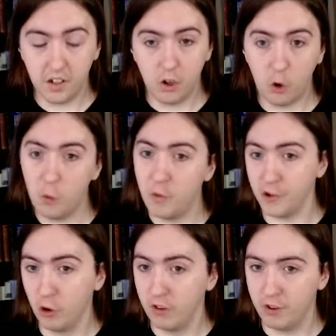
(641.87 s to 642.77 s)
almost
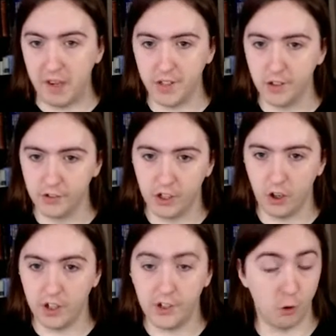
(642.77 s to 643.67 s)
all of them having gone to
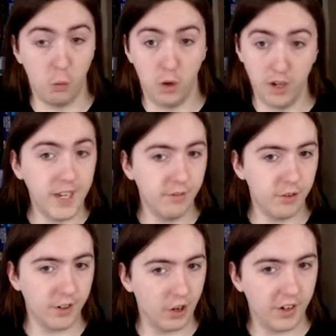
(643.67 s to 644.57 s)
college or working for a
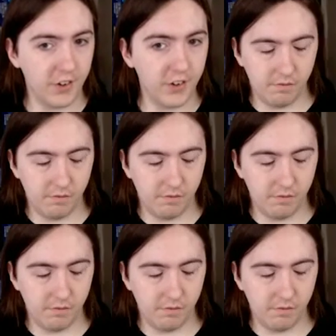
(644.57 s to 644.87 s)
college.